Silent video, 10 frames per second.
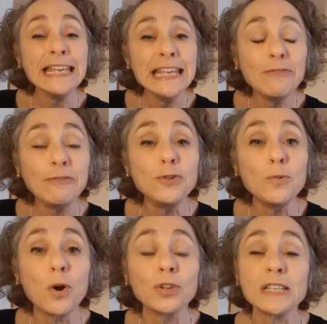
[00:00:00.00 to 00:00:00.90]
If you
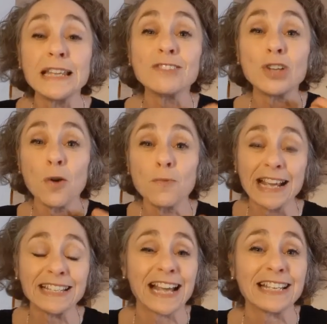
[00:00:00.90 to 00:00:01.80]
want
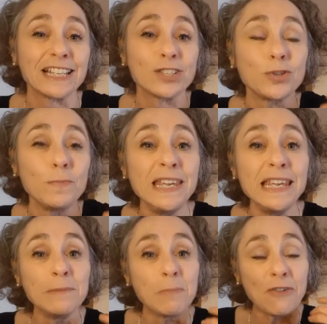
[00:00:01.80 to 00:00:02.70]
direct access to me
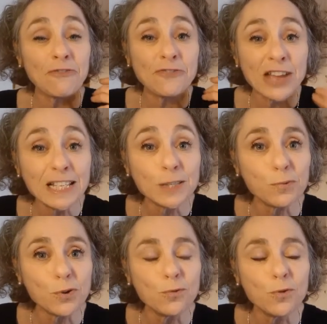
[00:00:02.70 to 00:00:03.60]
in my
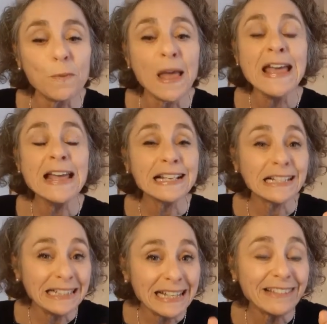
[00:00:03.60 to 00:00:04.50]
Facebook group,
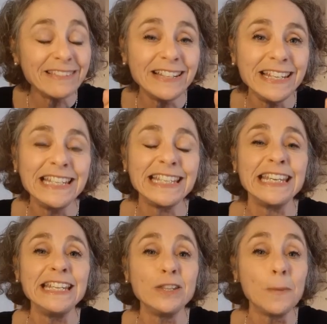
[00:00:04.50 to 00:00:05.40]
click the link
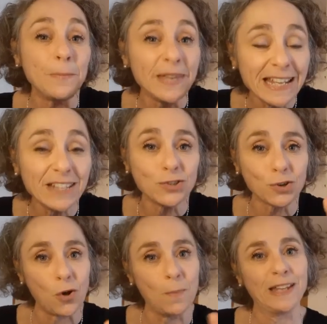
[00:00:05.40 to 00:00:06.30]
in the pinned
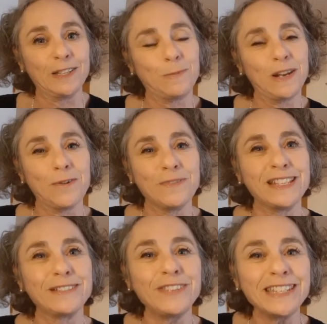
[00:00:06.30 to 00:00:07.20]
comment below
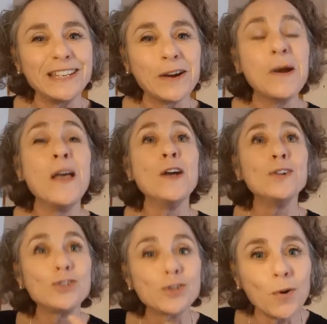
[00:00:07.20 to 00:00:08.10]
this video.
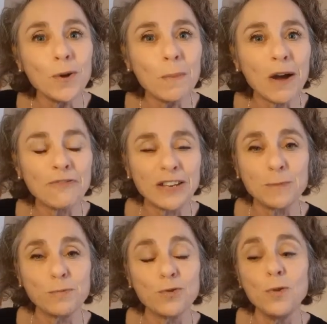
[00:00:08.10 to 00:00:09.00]
Join my
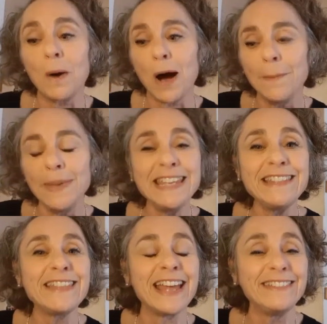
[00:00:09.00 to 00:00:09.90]
Facebook group. I'm
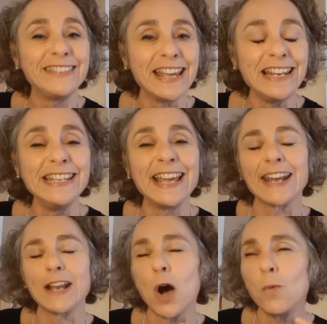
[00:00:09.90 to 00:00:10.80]
in there daily
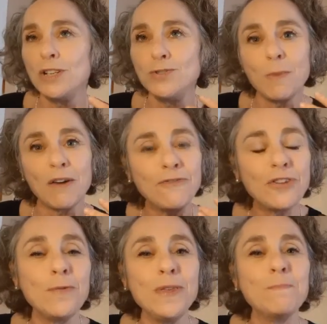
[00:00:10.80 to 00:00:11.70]
and I will do my
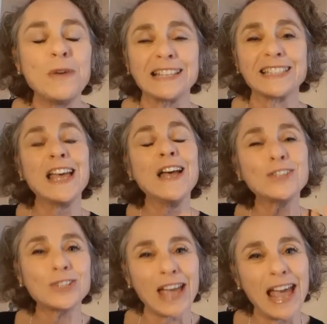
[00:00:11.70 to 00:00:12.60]
very best
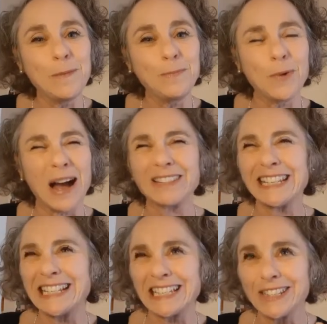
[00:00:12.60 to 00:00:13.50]
to help you out.
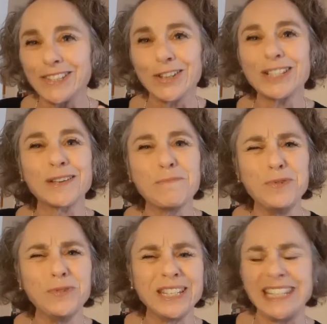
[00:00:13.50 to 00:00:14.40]
It's a nice
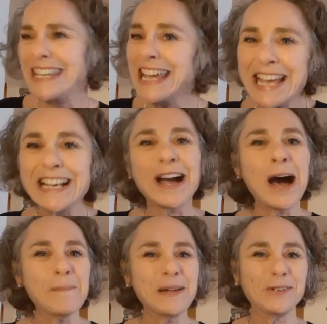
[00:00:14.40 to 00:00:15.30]
community.
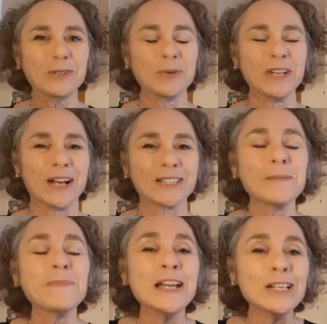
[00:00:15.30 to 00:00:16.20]
Come and join us.
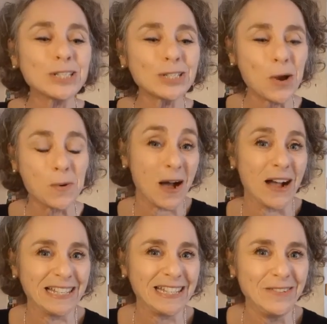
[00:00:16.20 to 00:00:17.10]
So
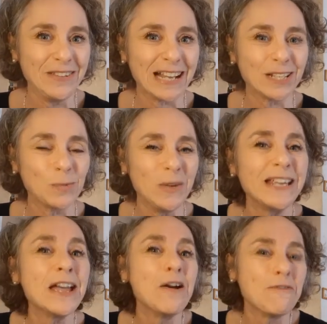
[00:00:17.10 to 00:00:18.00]
I'll see you next
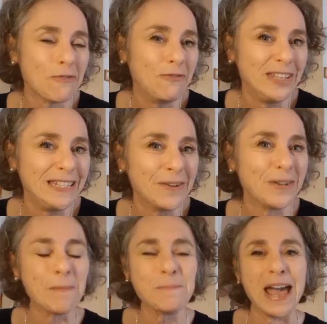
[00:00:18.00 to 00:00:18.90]
week for video
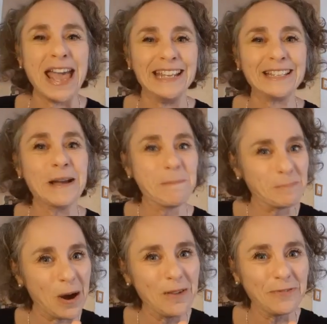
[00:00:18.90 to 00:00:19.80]
number eight.
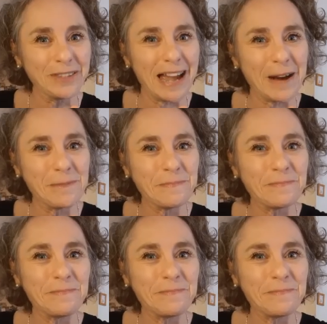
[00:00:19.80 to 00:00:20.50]
Bye for now.